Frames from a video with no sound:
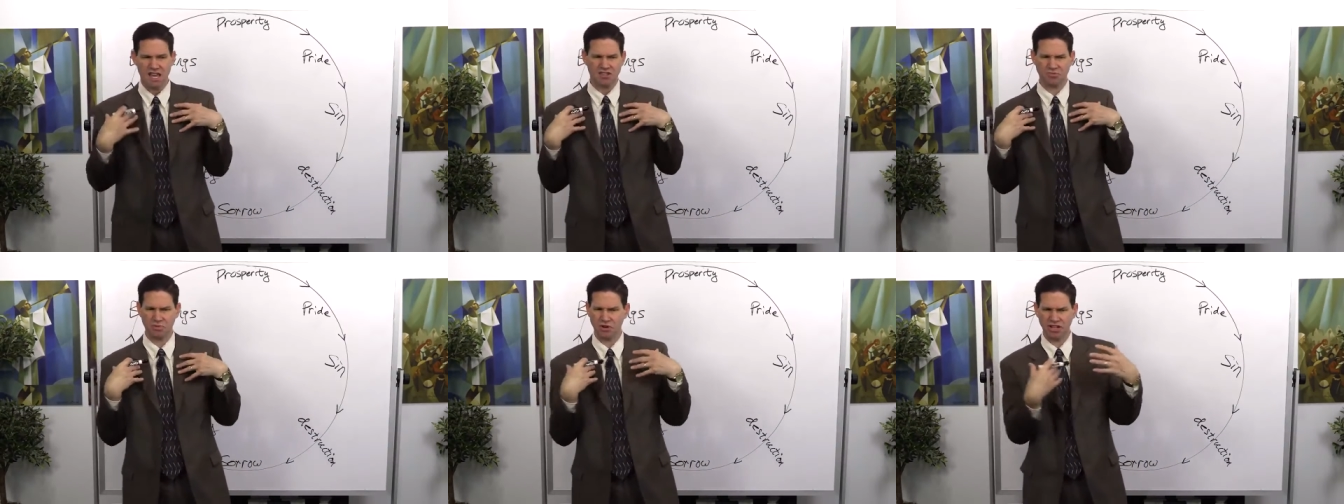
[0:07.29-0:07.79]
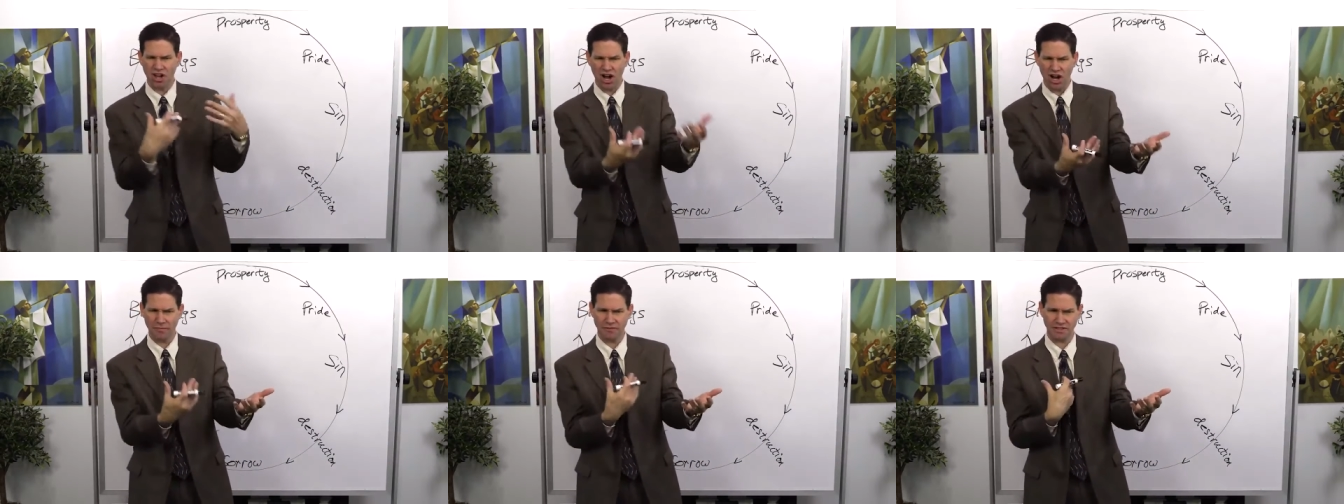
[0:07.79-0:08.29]
It's pretty
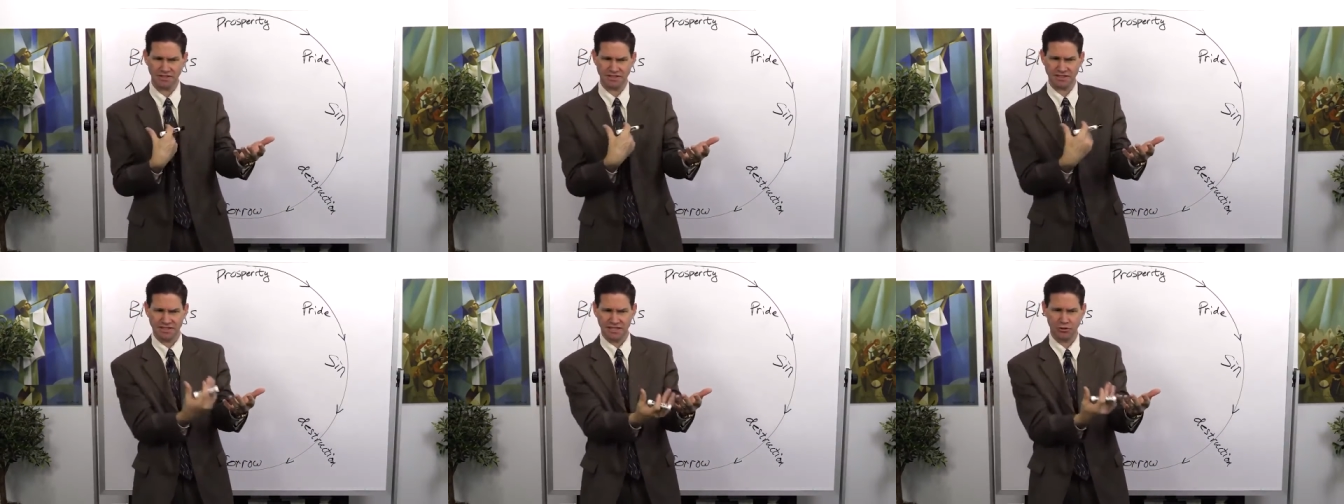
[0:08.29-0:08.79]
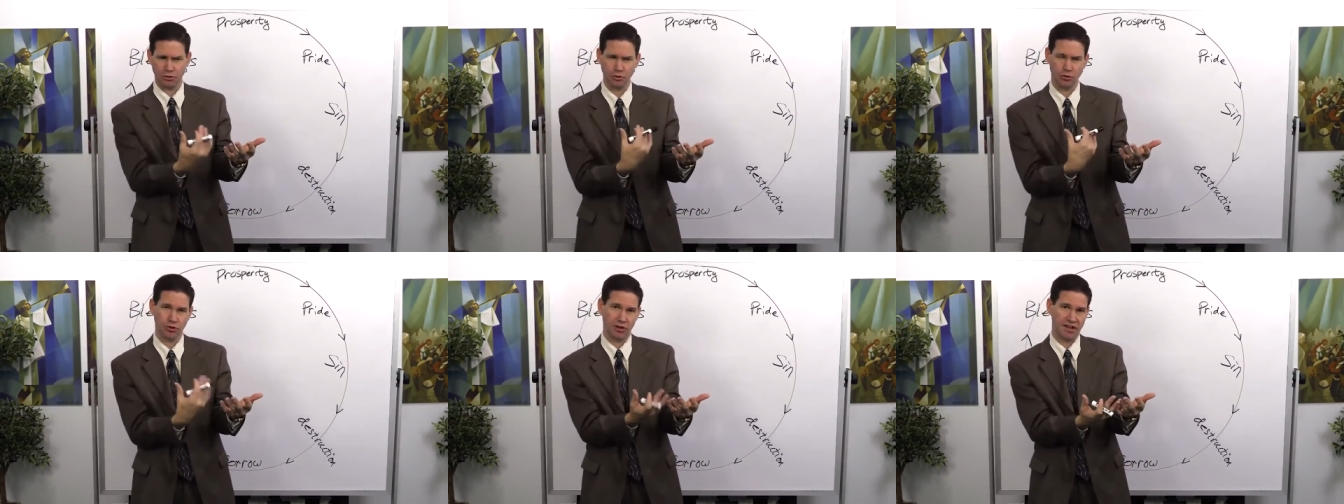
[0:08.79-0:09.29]
obvious to tell
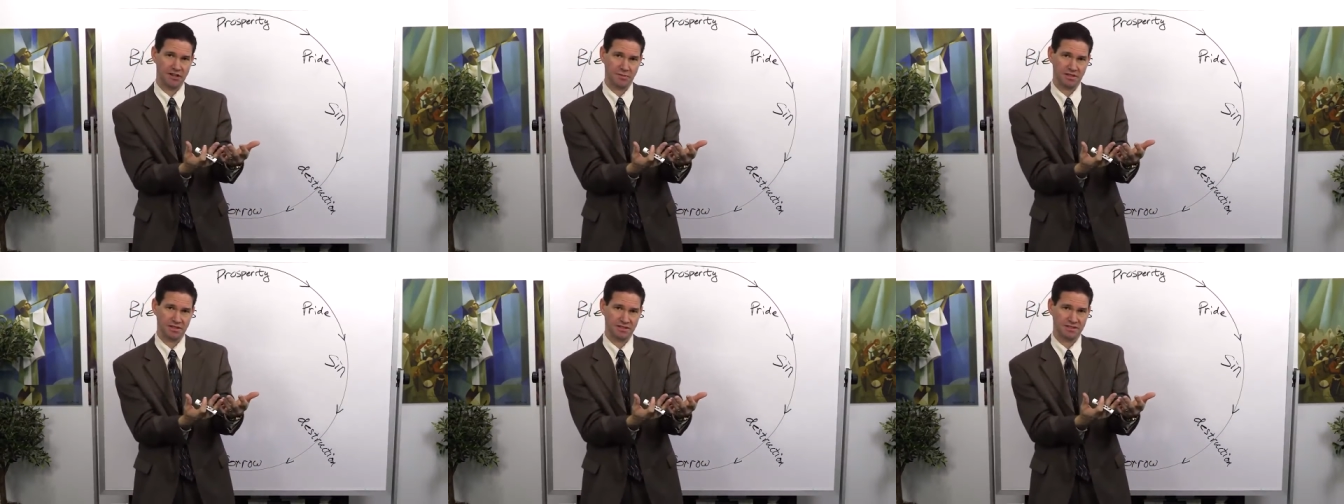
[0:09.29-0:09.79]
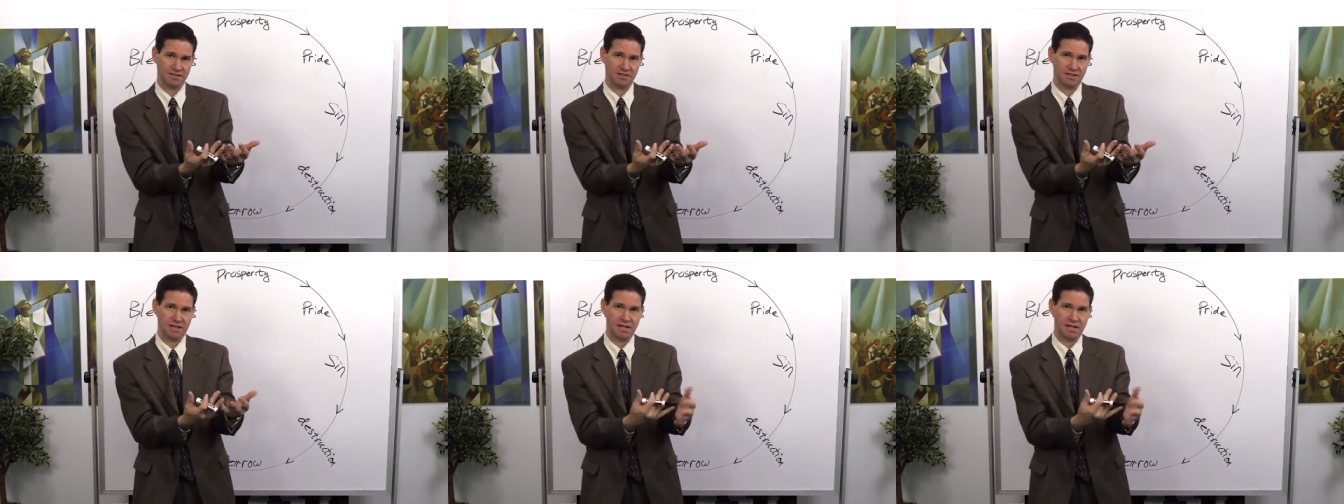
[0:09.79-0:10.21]
who your enemy is.